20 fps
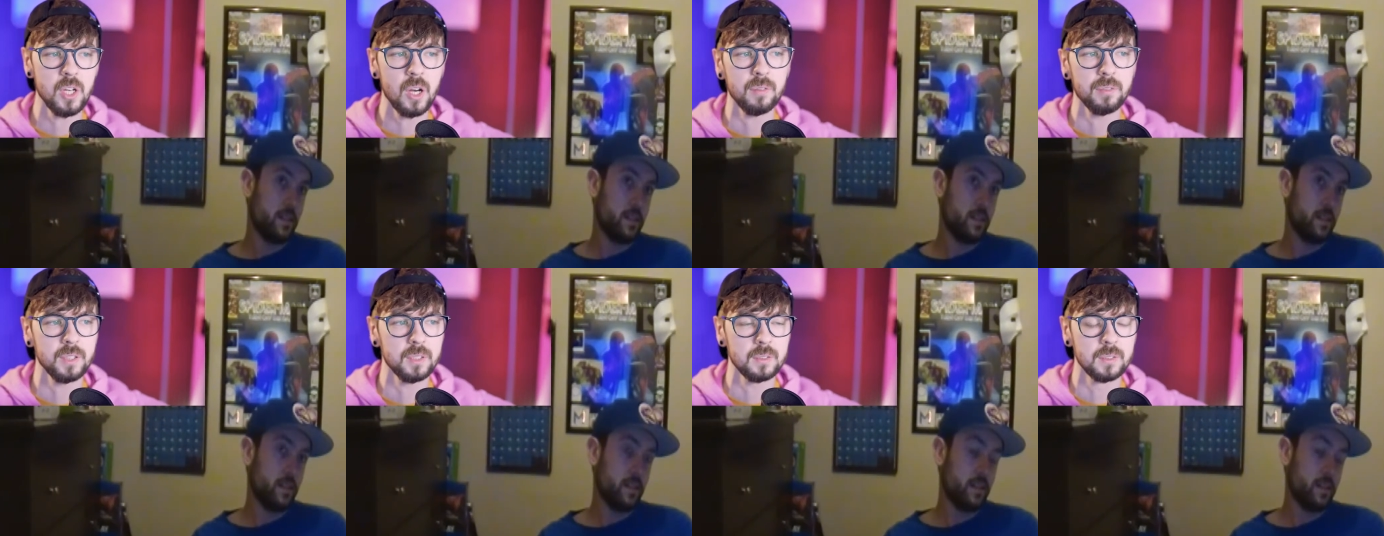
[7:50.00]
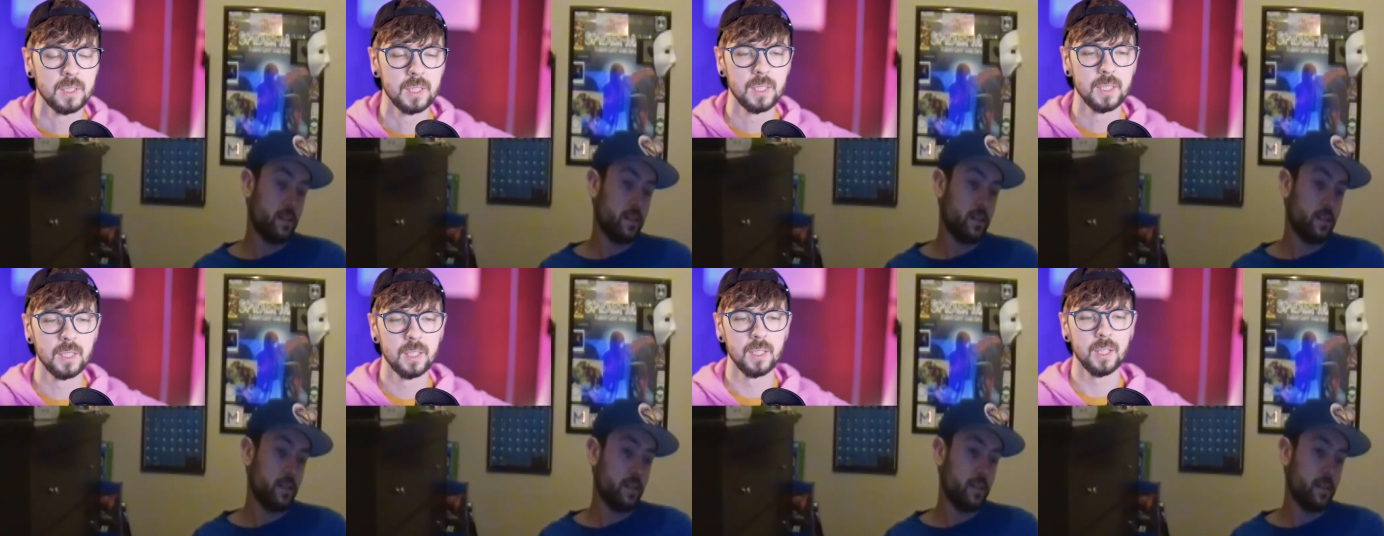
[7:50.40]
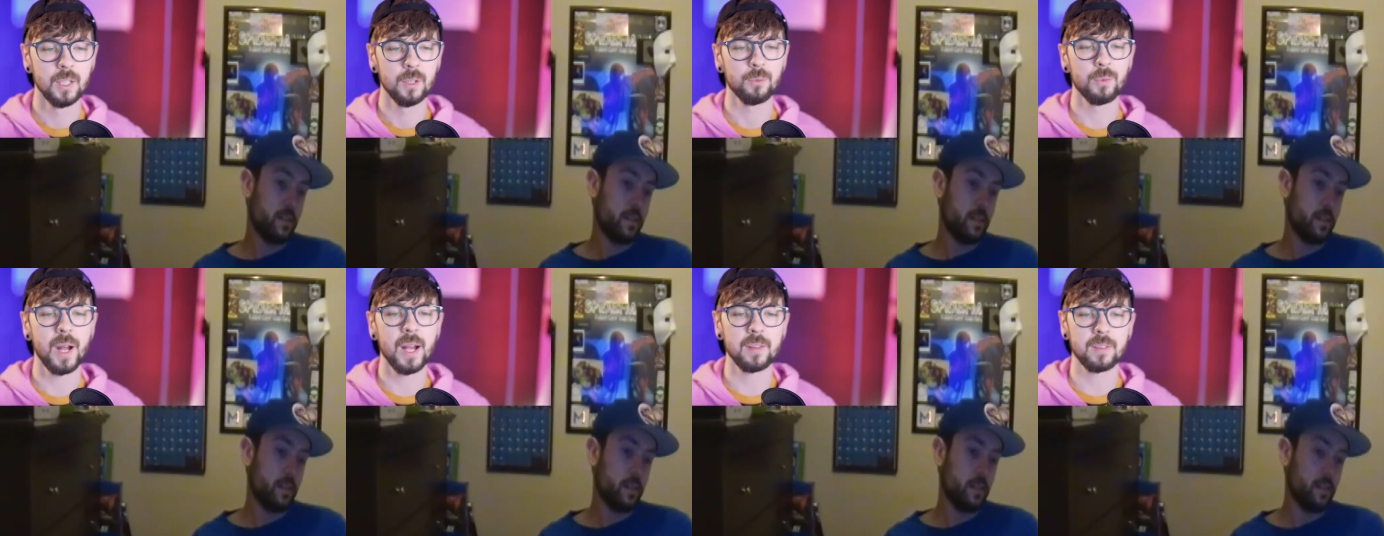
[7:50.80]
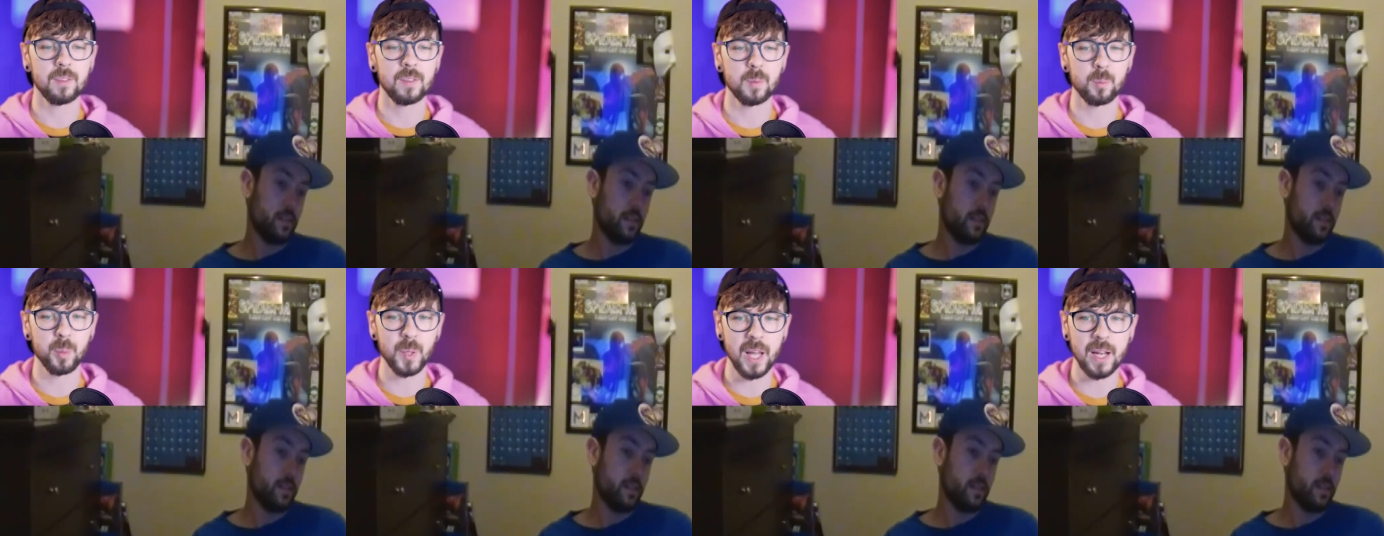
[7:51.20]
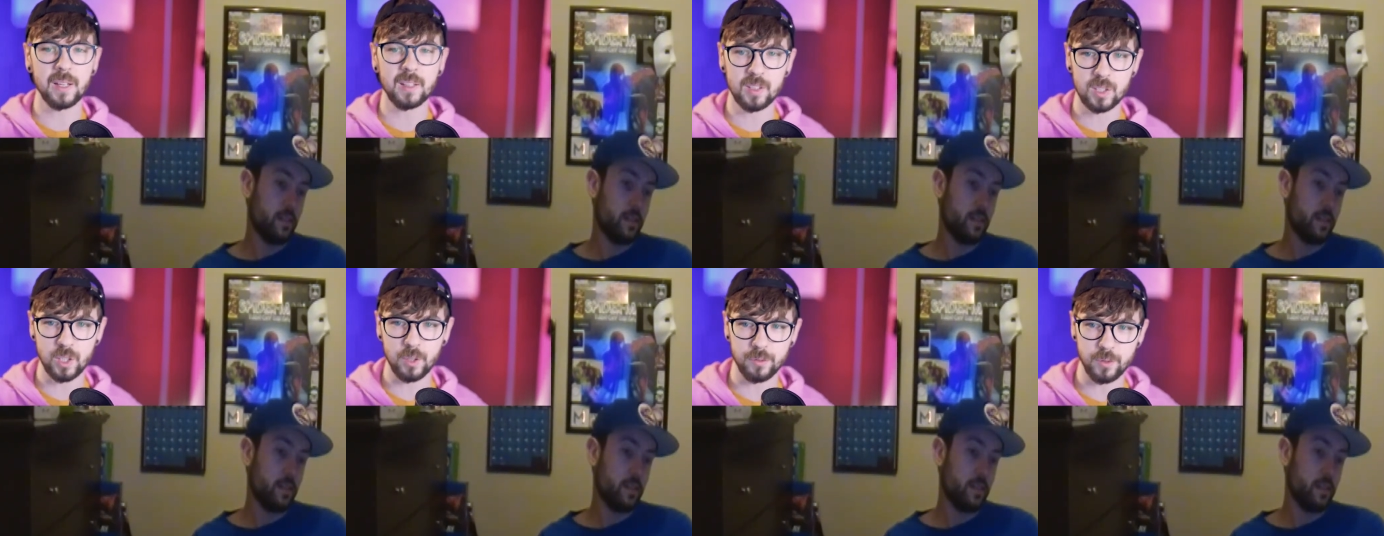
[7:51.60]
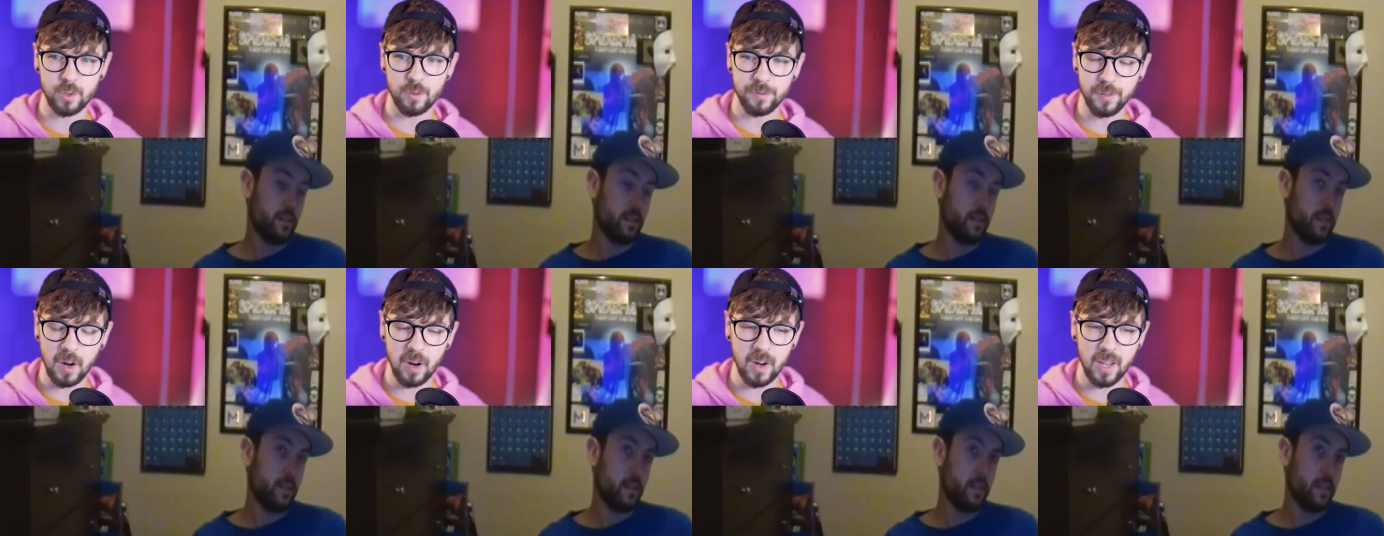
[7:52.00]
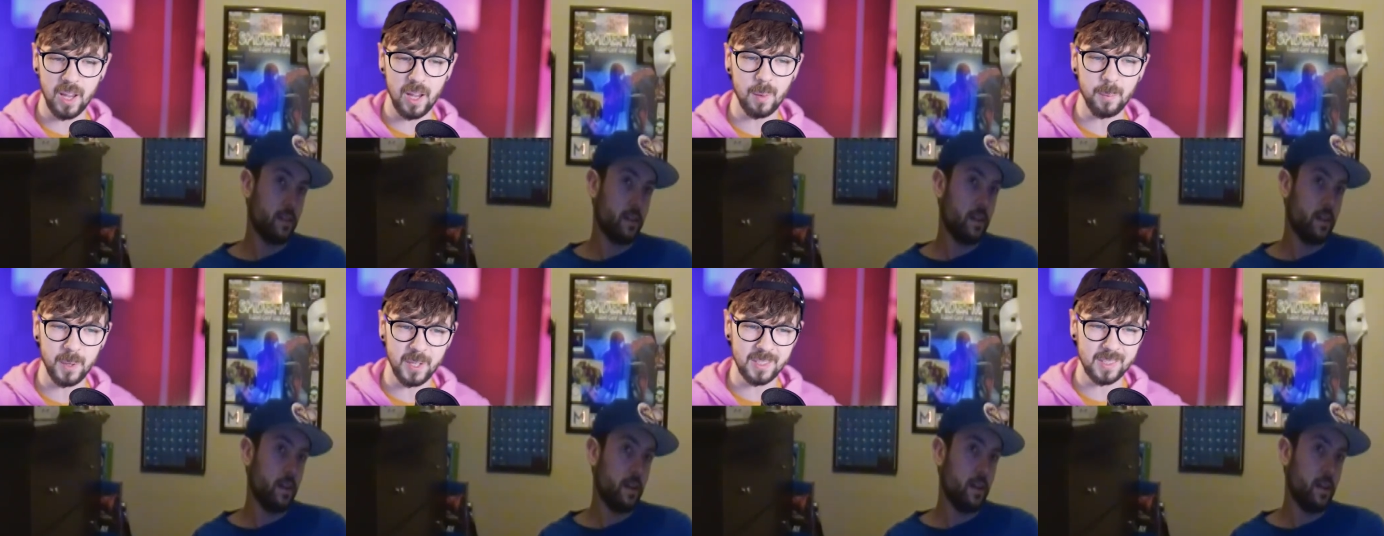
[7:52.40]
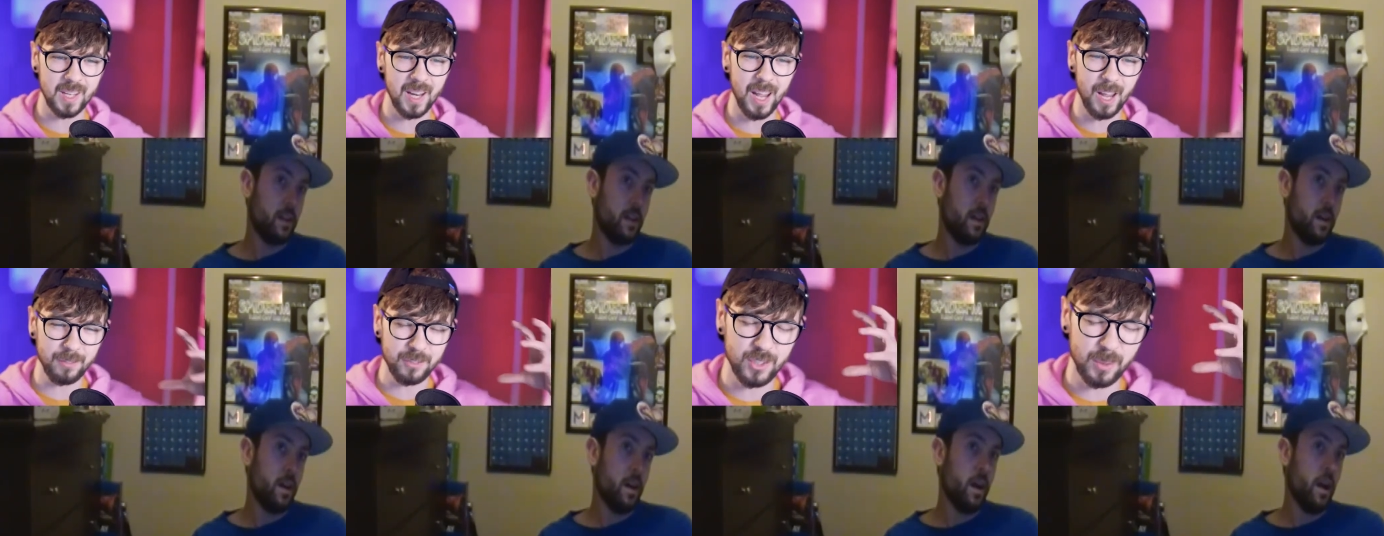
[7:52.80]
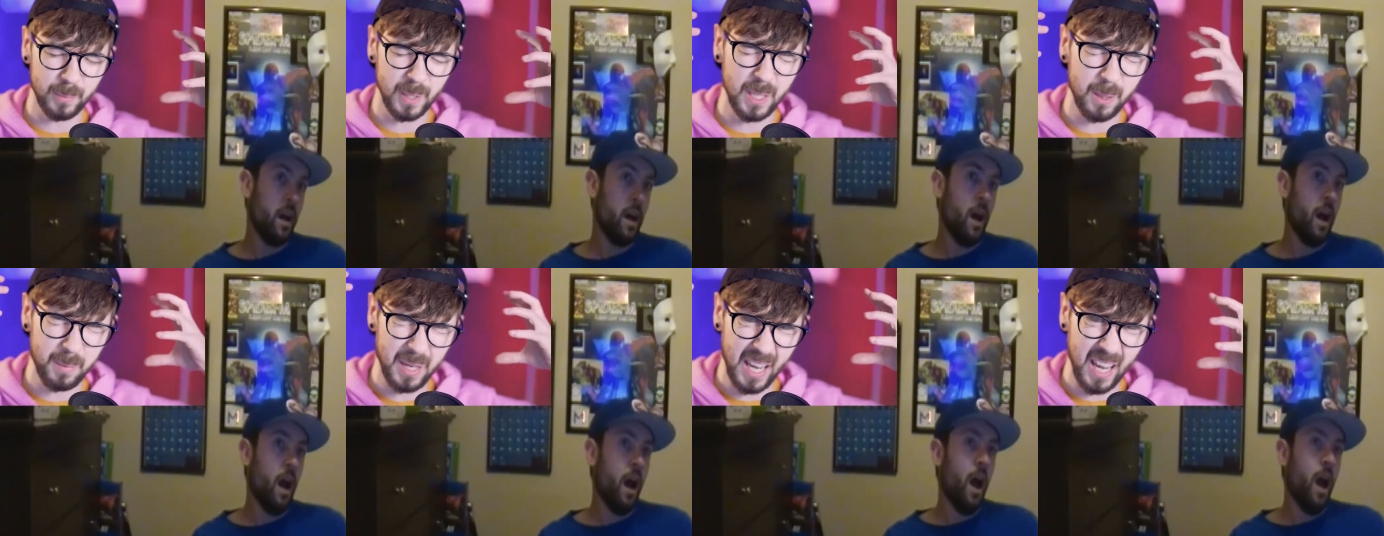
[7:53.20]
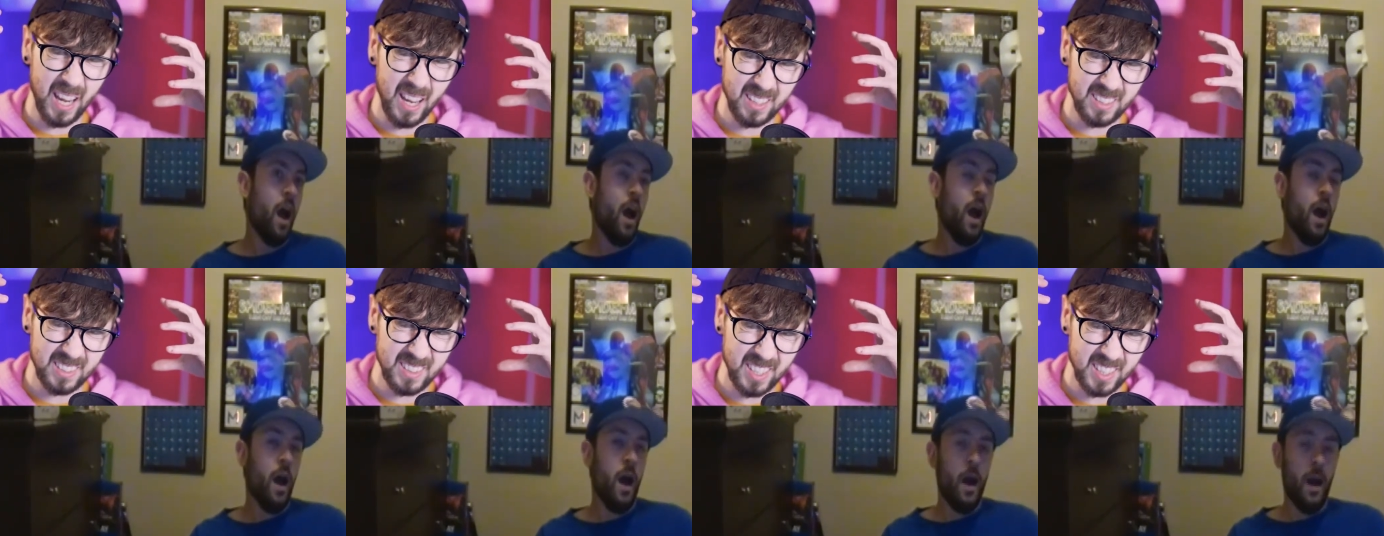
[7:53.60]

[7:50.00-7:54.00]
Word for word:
Speaker 1: of it rather than planning stuff too far ahead because then I have something in my head and it's